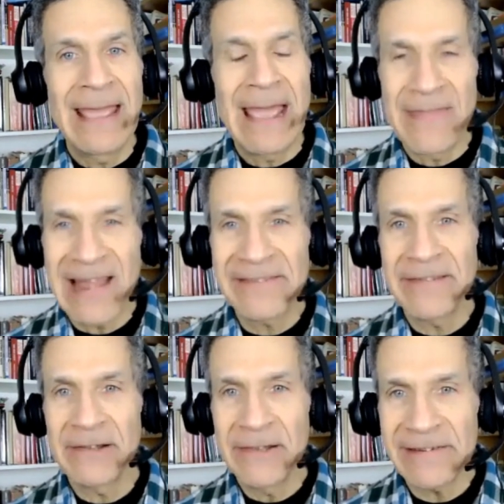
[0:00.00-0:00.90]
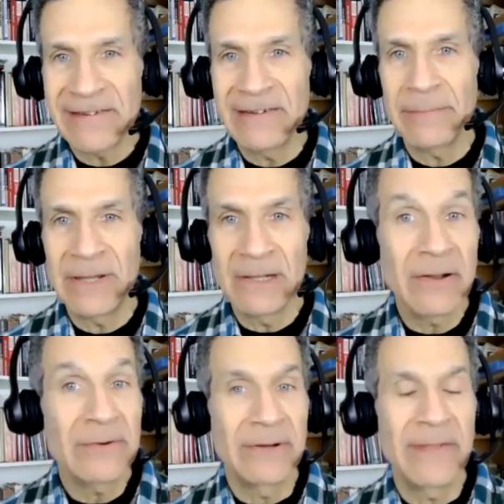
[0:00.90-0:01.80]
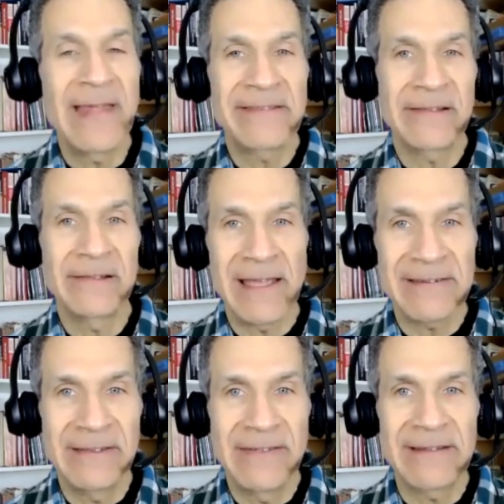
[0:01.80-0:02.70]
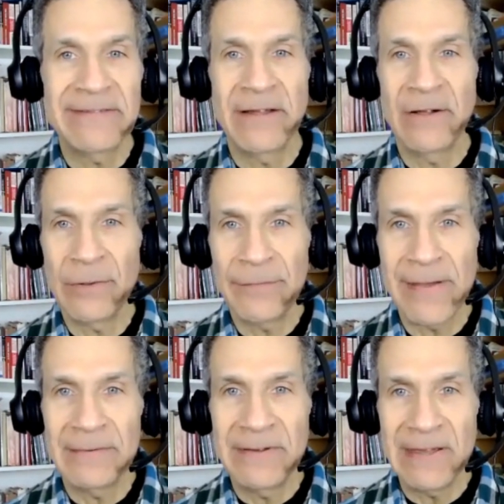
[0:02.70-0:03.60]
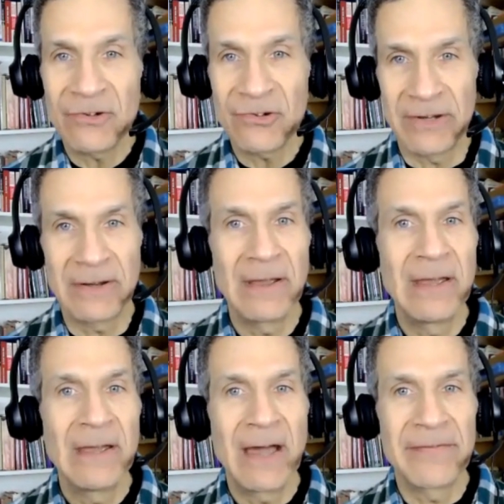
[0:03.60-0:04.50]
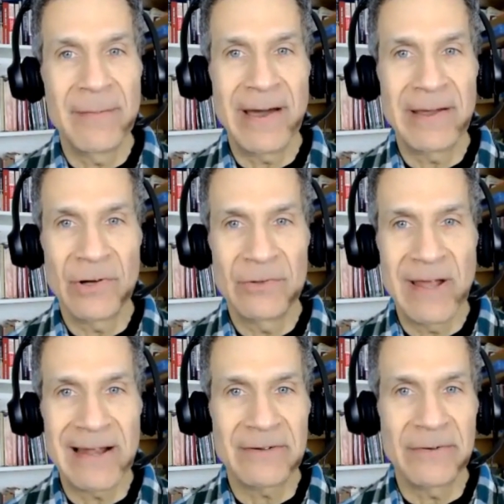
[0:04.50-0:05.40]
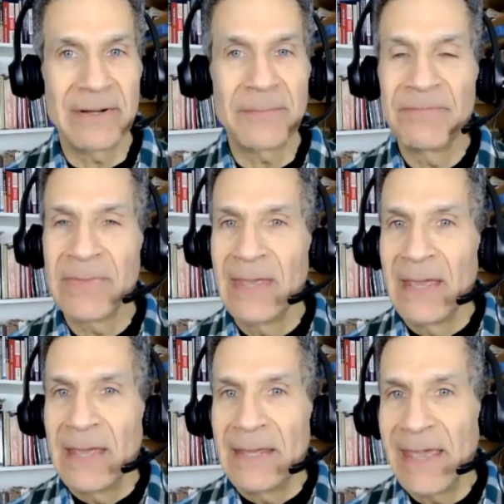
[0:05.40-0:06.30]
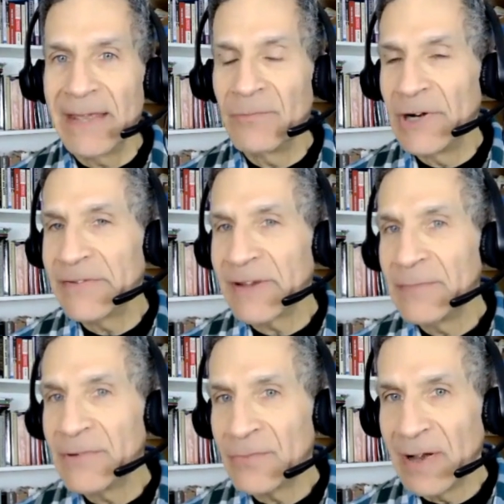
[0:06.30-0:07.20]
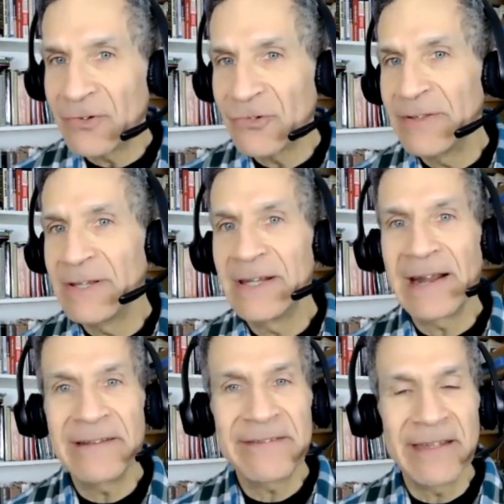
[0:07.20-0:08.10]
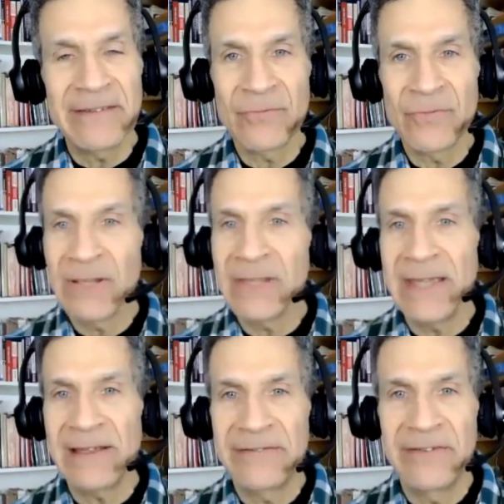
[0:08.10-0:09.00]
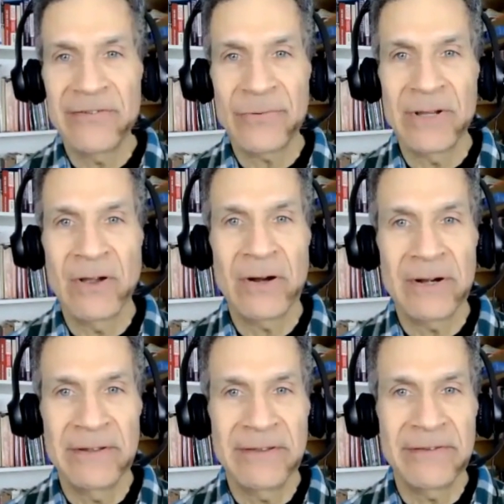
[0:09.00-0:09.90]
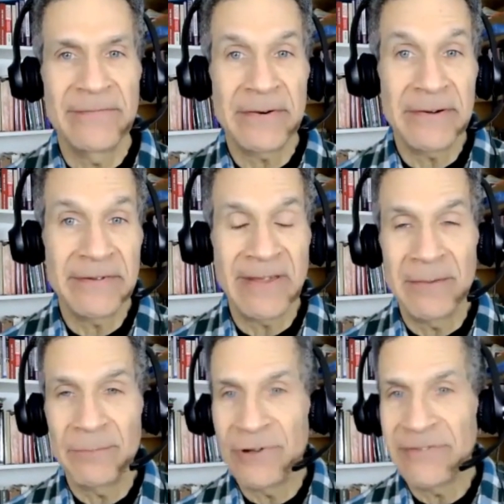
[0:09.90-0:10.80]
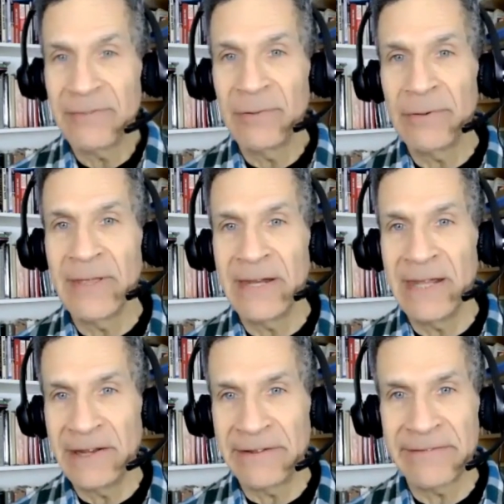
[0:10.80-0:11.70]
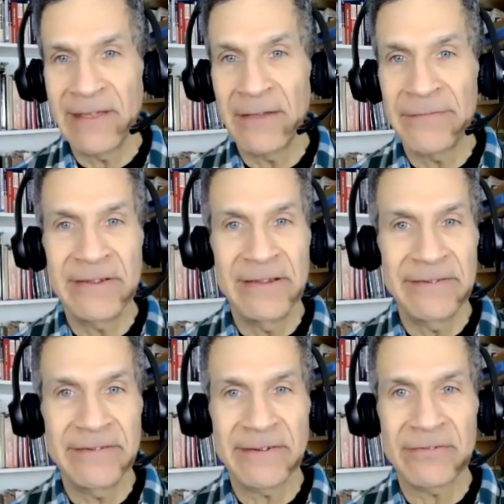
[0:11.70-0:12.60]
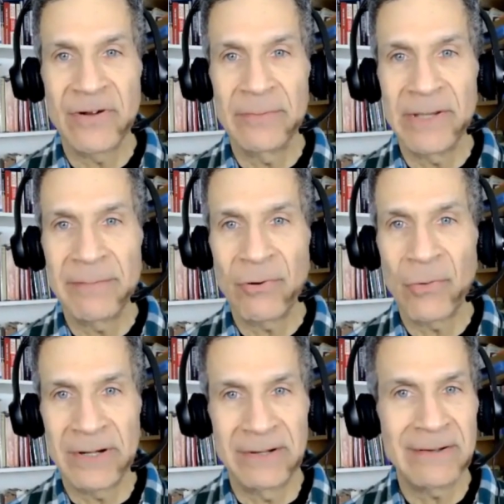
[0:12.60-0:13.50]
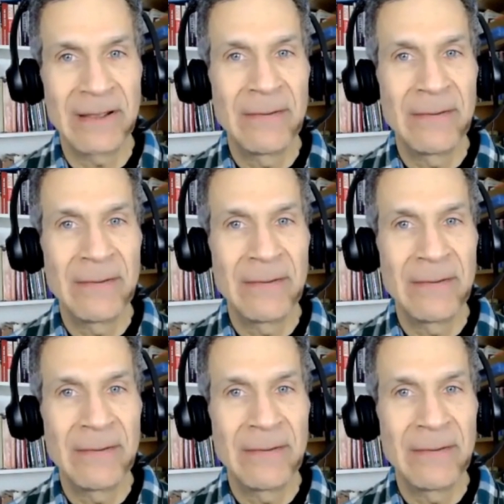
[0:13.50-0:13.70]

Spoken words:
And that's the lesson to be learned. And that's the lesson, that's the whole foundation of the Monroe Doctrine. Yet when it's come to Russia, the United States really has disregarded this very same principle that it itself sees as extremely important.